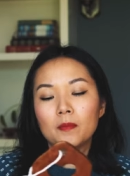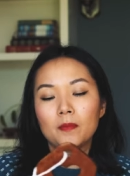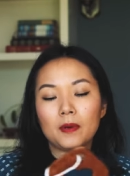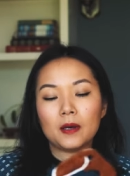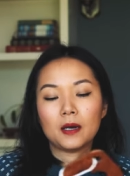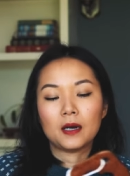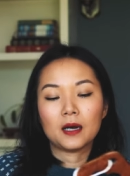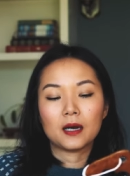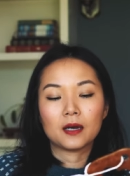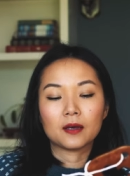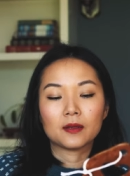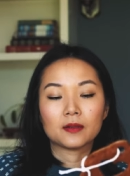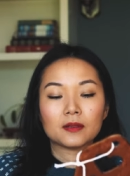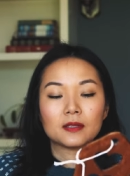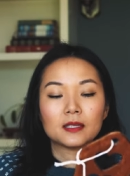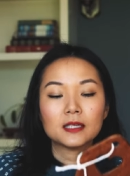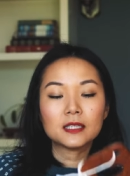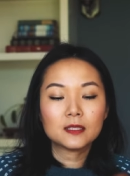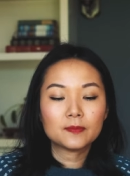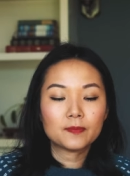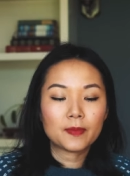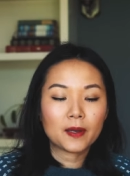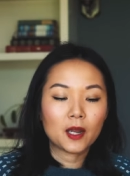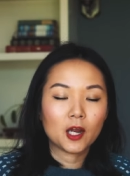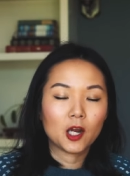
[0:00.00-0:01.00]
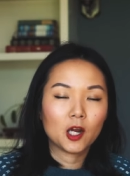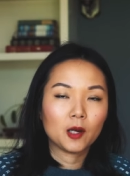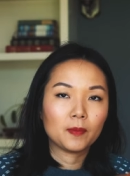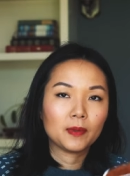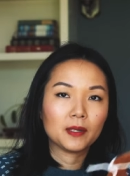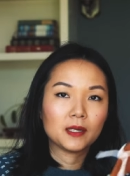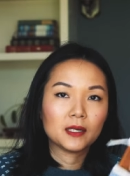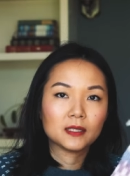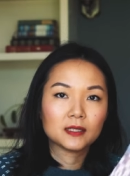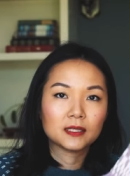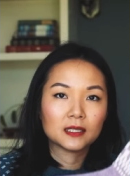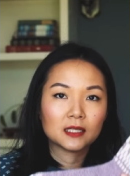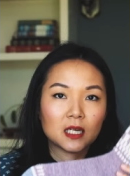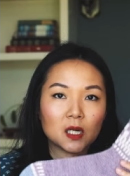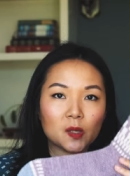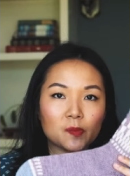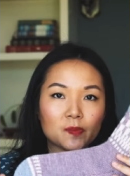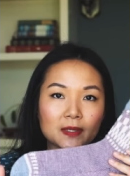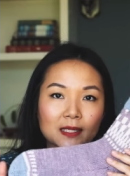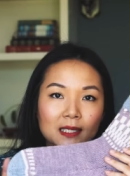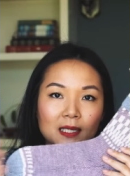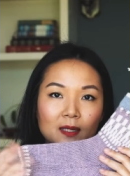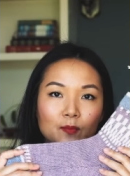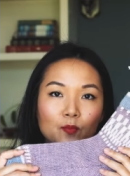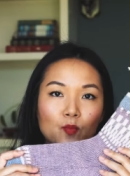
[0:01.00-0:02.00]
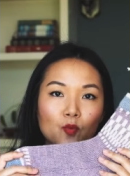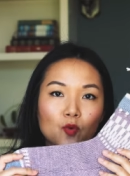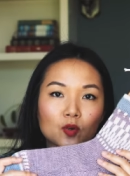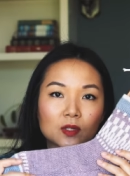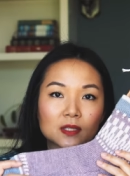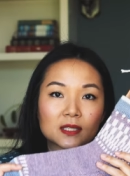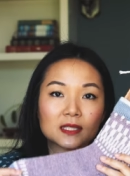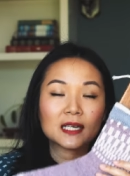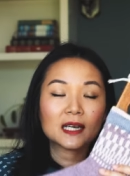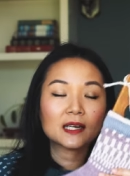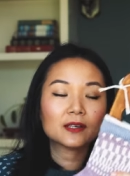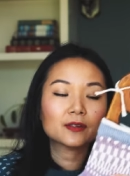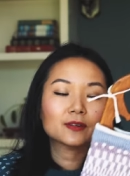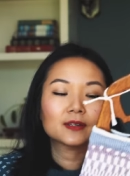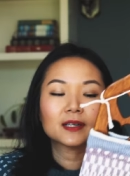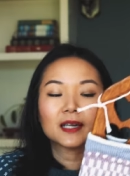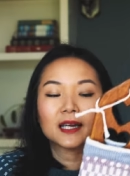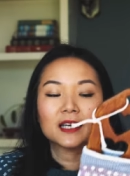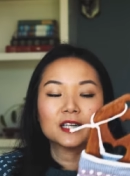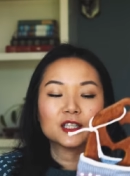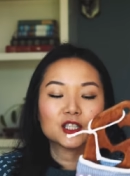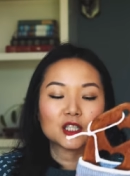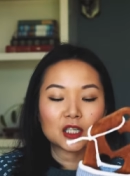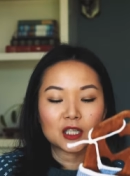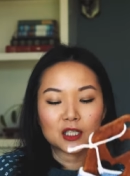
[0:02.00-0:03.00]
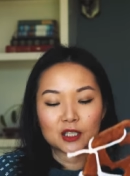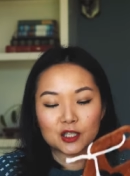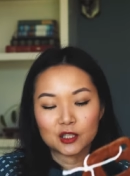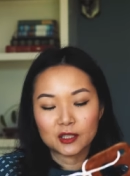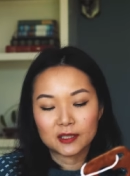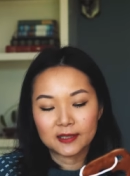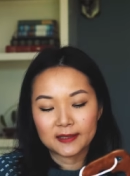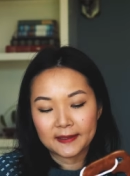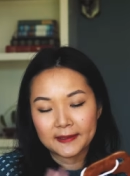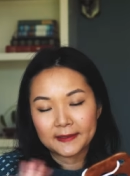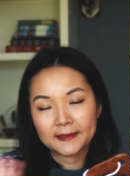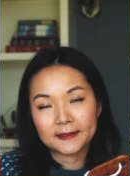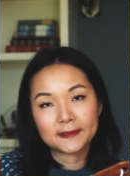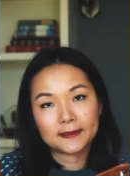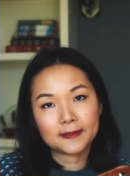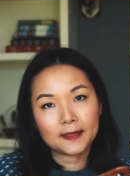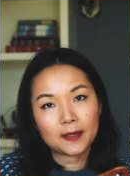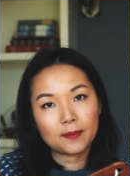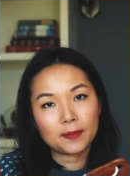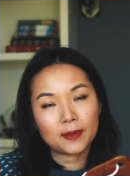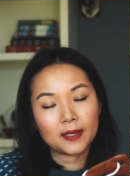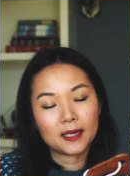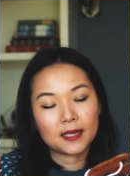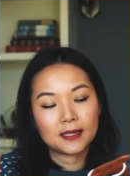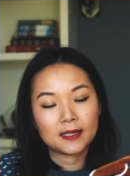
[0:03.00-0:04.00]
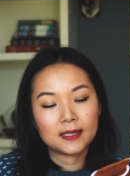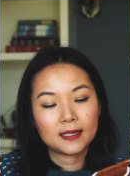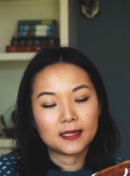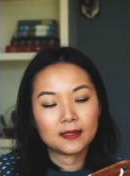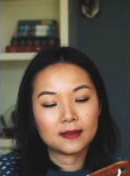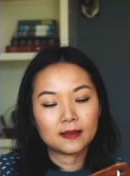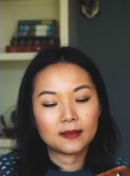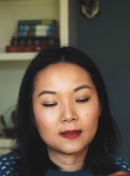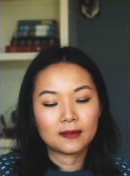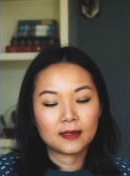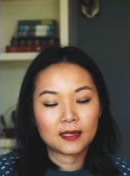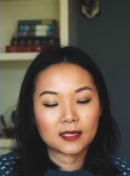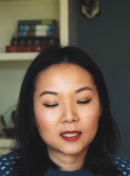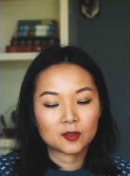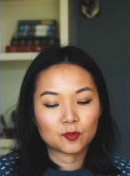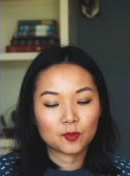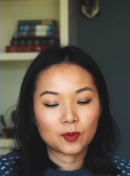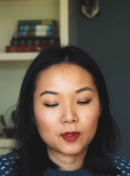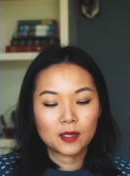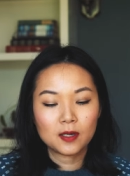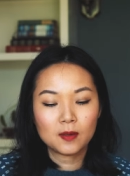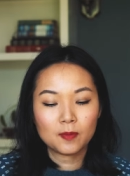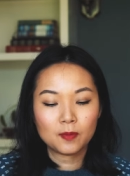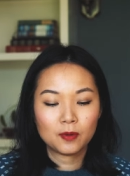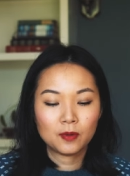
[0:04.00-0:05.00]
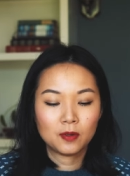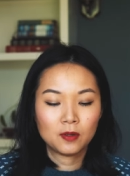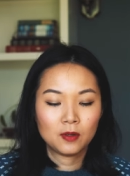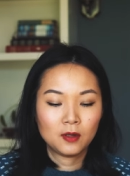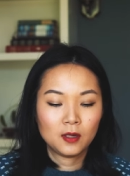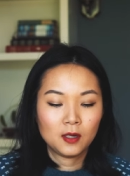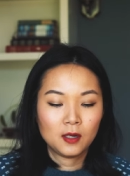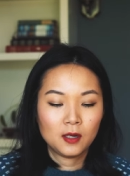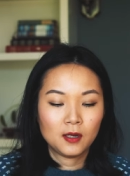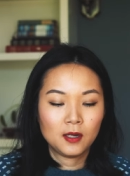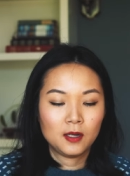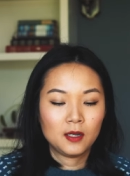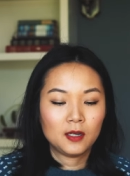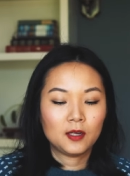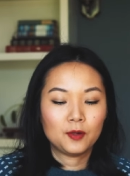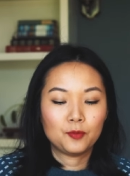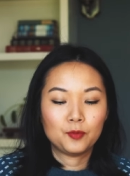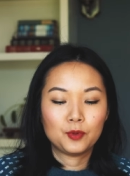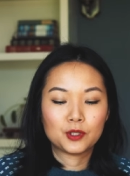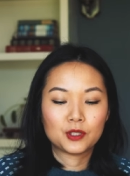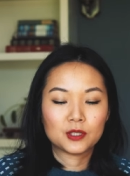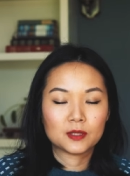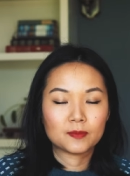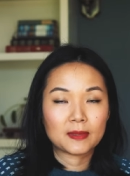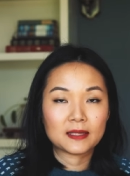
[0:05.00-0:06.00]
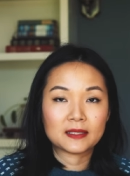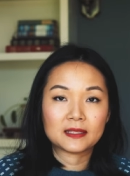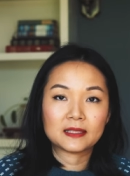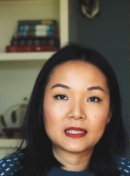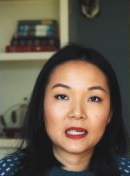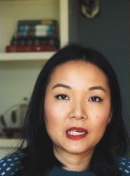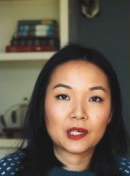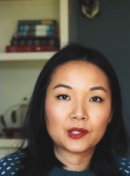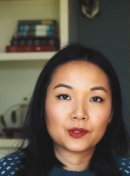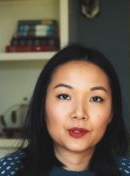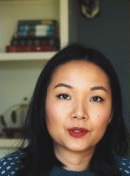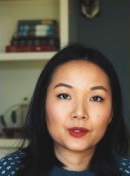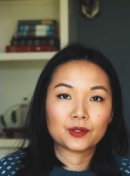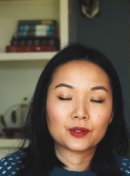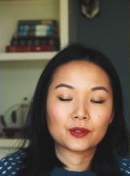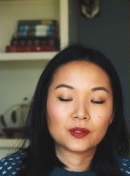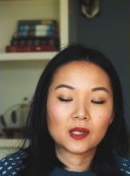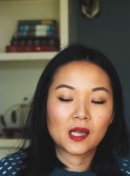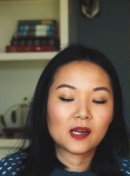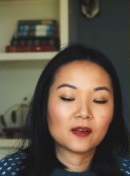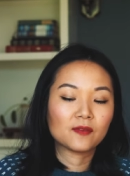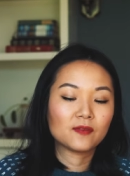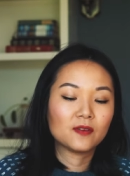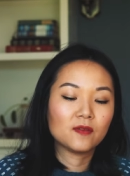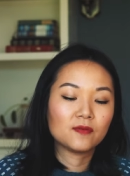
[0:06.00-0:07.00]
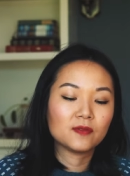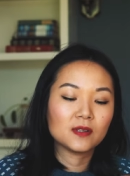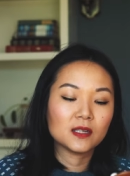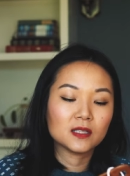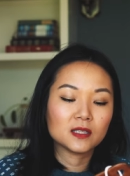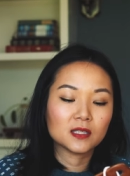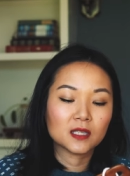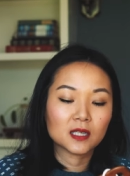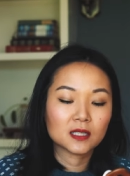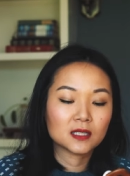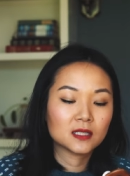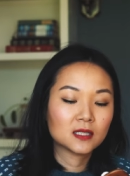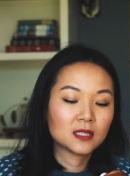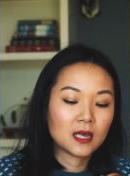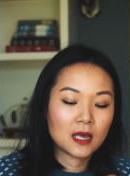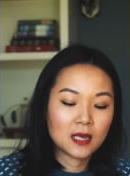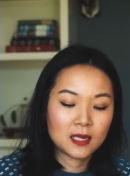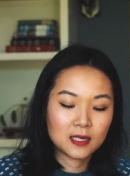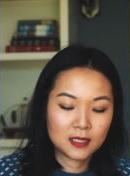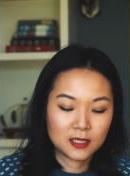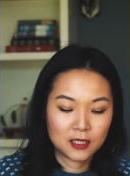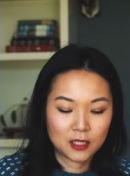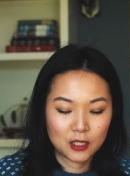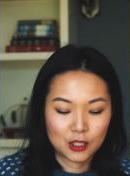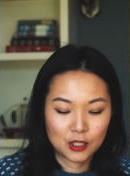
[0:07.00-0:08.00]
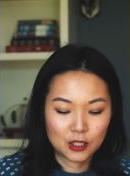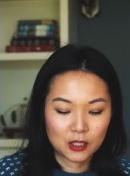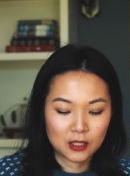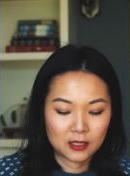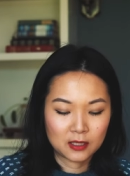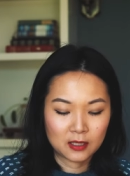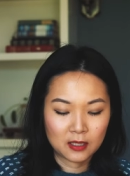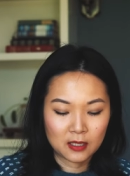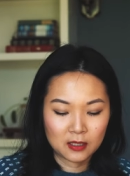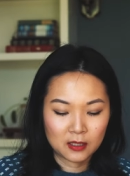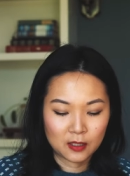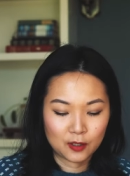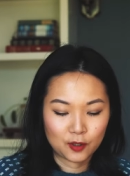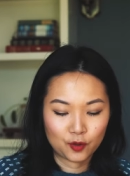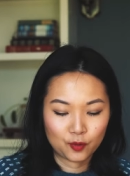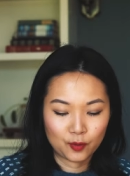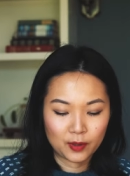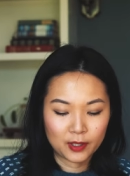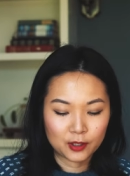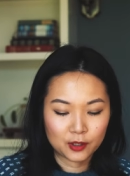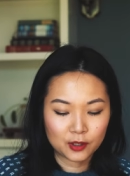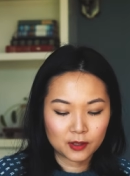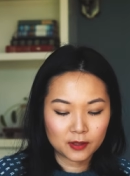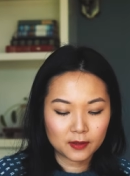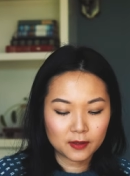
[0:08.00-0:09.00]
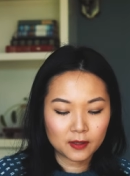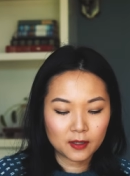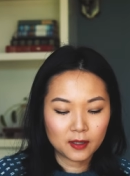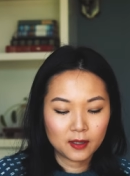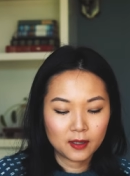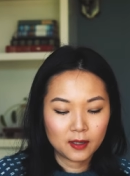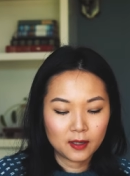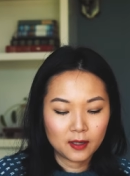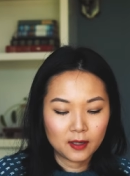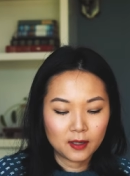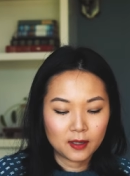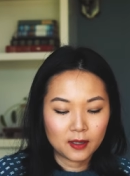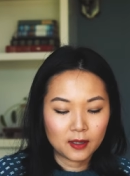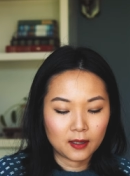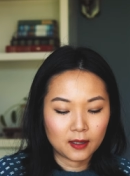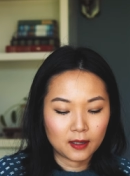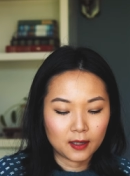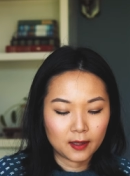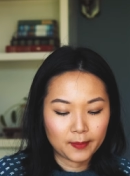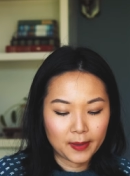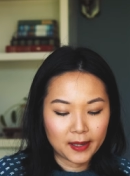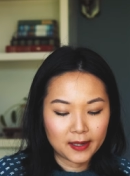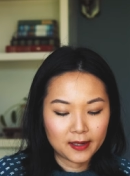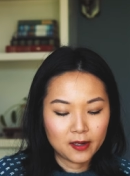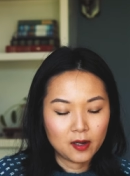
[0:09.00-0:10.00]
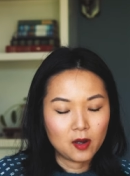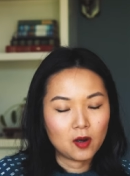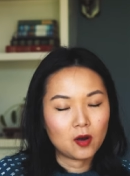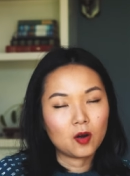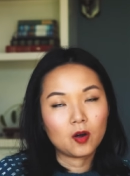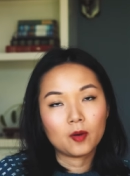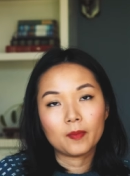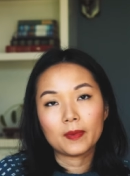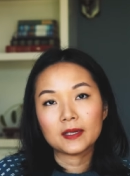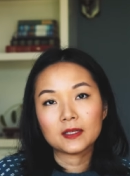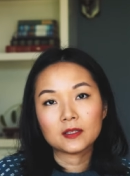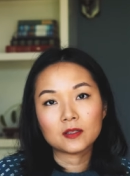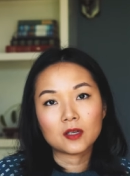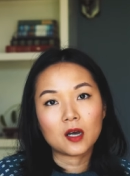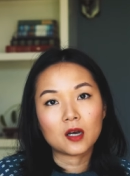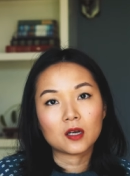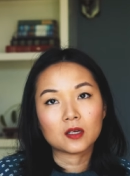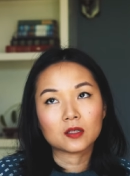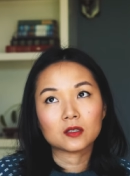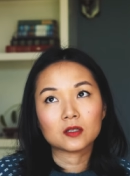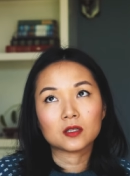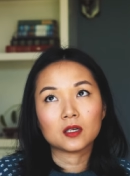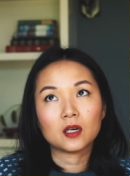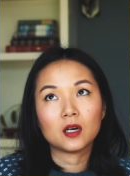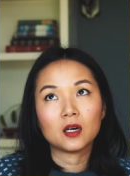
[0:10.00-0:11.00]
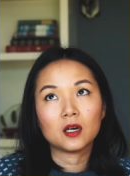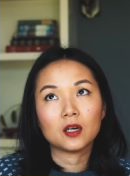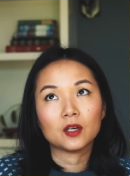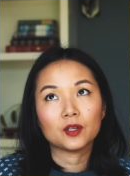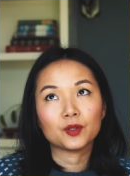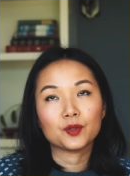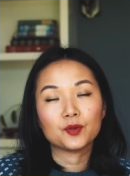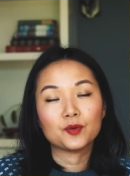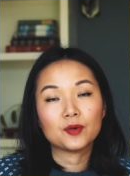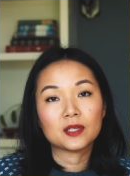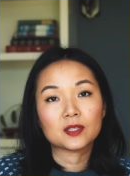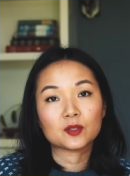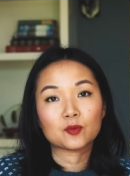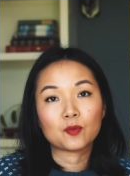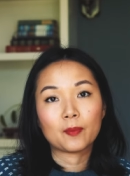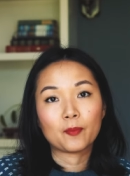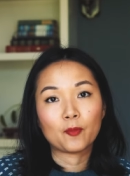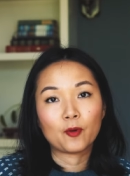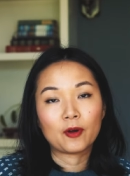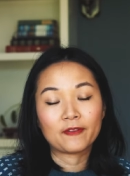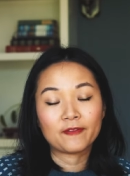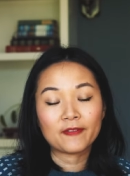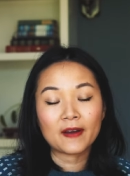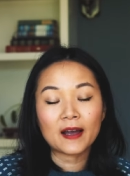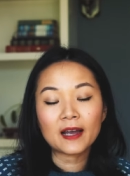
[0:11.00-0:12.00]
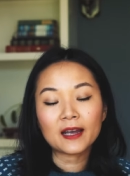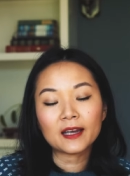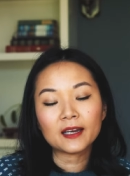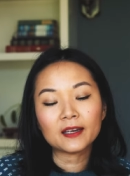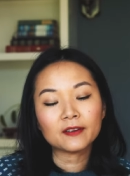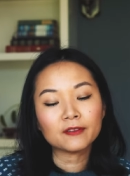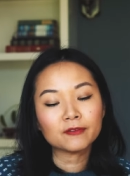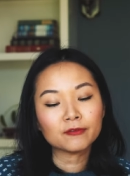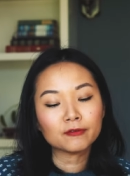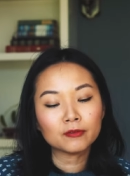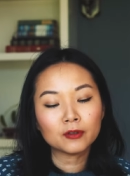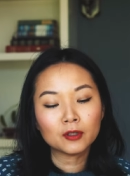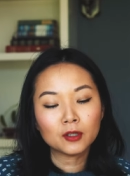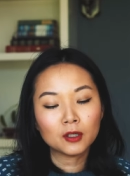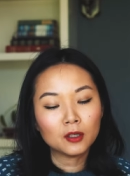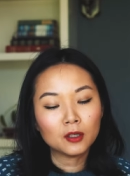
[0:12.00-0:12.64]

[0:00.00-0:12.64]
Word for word: But on this pair, because it comes at a more standard gauge, I just sized up and knit the next one up, which is my standard like 56 stitches situation. Um, I knit all my socks on US 1.5.